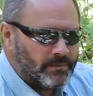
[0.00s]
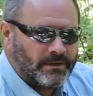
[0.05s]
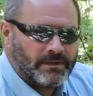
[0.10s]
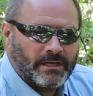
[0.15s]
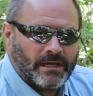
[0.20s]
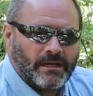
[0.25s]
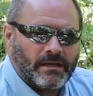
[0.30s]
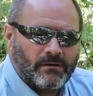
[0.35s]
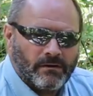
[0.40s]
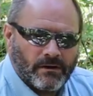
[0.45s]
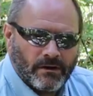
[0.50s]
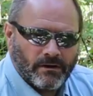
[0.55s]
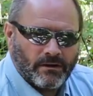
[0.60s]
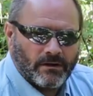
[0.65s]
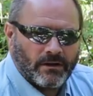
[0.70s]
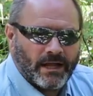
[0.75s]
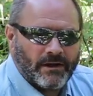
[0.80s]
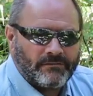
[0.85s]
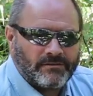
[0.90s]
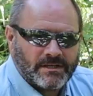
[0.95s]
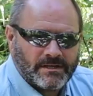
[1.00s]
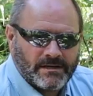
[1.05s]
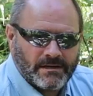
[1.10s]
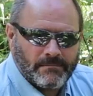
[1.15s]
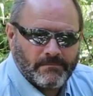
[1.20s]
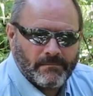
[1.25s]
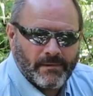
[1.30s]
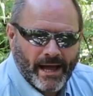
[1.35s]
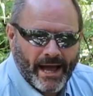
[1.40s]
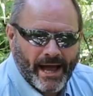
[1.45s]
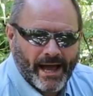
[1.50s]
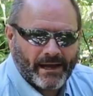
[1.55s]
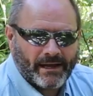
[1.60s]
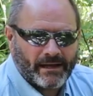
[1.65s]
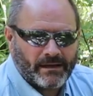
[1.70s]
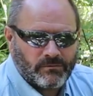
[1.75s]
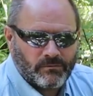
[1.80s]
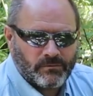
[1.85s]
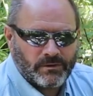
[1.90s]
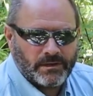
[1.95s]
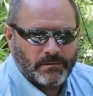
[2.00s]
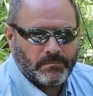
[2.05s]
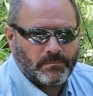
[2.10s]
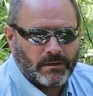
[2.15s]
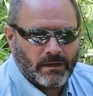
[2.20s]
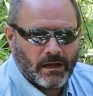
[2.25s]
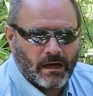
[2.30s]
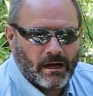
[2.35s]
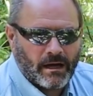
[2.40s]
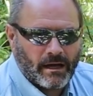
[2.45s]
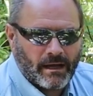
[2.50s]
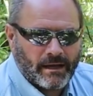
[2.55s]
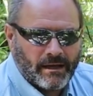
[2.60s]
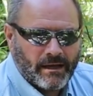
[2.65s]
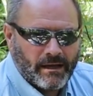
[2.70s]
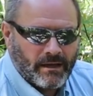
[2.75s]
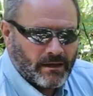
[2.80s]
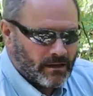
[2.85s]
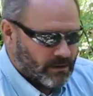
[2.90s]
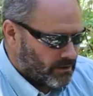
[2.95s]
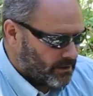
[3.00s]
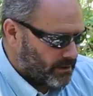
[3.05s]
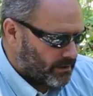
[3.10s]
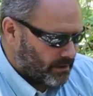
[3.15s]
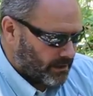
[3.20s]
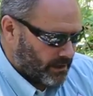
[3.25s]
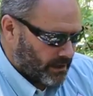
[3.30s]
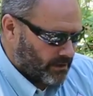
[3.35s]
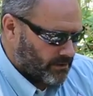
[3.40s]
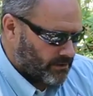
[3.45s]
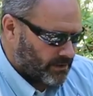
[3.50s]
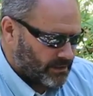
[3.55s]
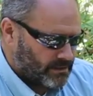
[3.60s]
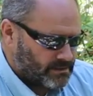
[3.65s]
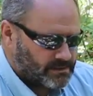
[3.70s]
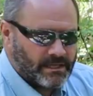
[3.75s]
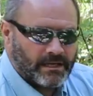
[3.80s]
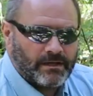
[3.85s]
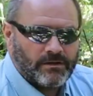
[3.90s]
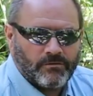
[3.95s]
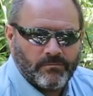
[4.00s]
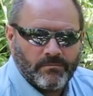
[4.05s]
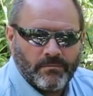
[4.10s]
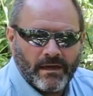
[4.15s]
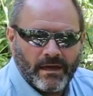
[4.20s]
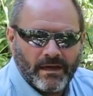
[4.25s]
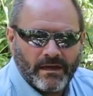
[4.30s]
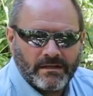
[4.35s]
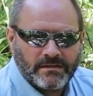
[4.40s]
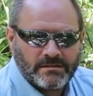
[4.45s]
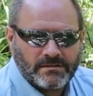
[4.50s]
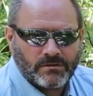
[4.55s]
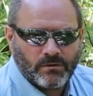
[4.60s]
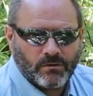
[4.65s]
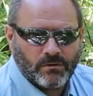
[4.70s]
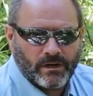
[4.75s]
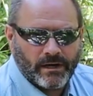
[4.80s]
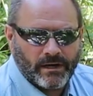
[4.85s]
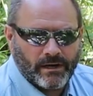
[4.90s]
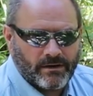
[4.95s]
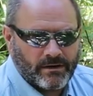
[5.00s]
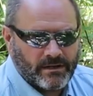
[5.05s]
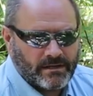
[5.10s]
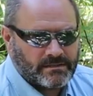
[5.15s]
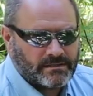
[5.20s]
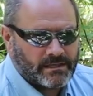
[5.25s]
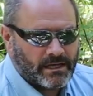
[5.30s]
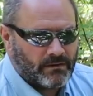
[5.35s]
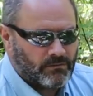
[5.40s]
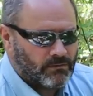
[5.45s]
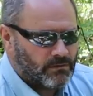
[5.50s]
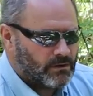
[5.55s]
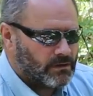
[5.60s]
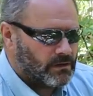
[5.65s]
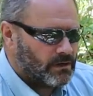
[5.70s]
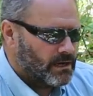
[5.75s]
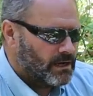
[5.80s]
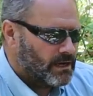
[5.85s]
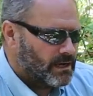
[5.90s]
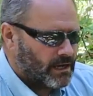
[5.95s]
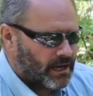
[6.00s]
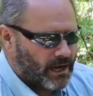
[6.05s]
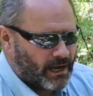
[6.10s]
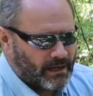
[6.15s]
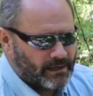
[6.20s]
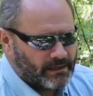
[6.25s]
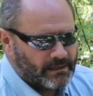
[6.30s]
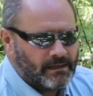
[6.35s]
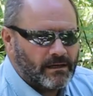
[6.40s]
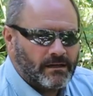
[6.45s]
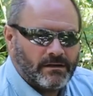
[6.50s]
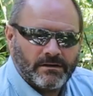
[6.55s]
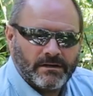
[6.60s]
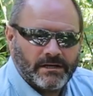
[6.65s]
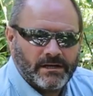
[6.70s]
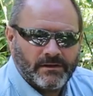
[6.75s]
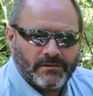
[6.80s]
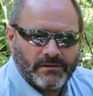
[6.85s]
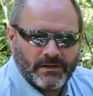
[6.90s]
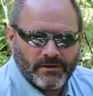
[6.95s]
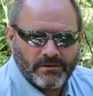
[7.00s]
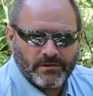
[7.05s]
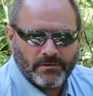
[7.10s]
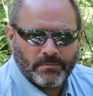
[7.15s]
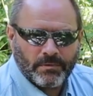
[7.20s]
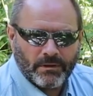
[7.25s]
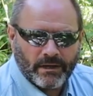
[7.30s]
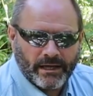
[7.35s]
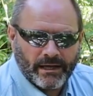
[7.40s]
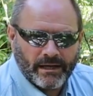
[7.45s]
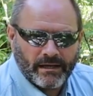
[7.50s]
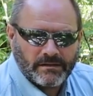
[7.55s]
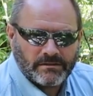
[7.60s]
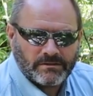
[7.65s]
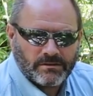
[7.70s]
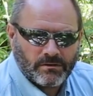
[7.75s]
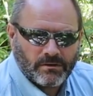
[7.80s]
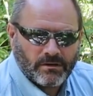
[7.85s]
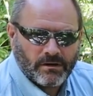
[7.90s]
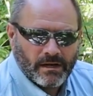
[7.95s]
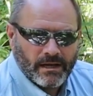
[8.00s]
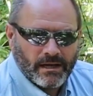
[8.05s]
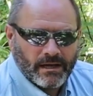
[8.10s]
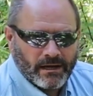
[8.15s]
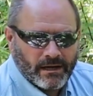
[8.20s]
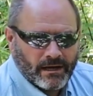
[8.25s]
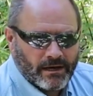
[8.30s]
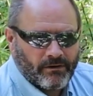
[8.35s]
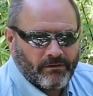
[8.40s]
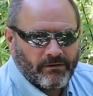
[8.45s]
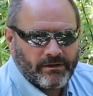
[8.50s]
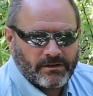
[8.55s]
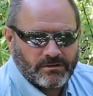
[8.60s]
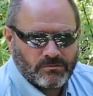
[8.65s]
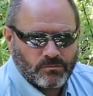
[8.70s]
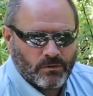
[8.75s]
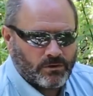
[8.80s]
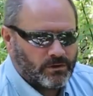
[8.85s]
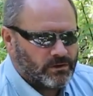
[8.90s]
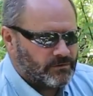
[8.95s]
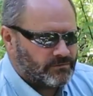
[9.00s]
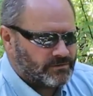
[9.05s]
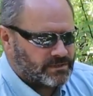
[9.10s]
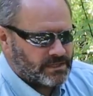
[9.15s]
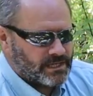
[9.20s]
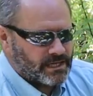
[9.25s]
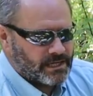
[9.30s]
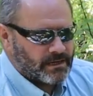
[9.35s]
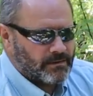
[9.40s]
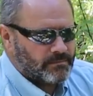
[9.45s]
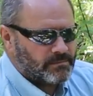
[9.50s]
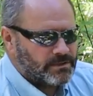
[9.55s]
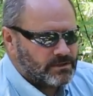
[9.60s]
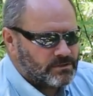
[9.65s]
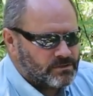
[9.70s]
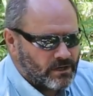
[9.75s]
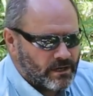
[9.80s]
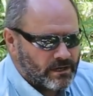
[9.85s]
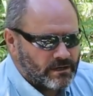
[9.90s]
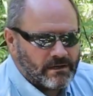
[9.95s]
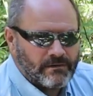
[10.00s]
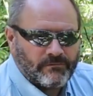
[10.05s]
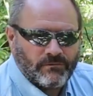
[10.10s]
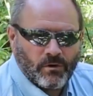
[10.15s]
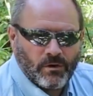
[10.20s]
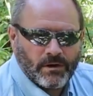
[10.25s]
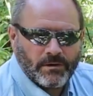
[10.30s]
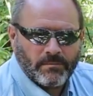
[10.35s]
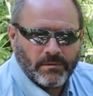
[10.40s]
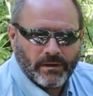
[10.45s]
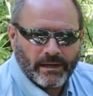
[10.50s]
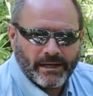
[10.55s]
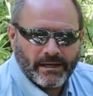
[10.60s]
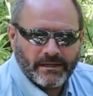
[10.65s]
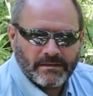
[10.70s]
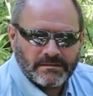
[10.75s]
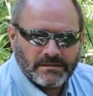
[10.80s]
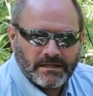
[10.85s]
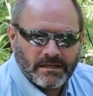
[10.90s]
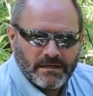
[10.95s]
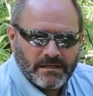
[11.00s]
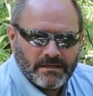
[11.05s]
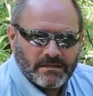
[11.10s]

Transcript: but then you'll have to come back and reapply in areas that you missed, or areas that were hiding underneath other plants, or areas where you've skipped trying to avoid plants.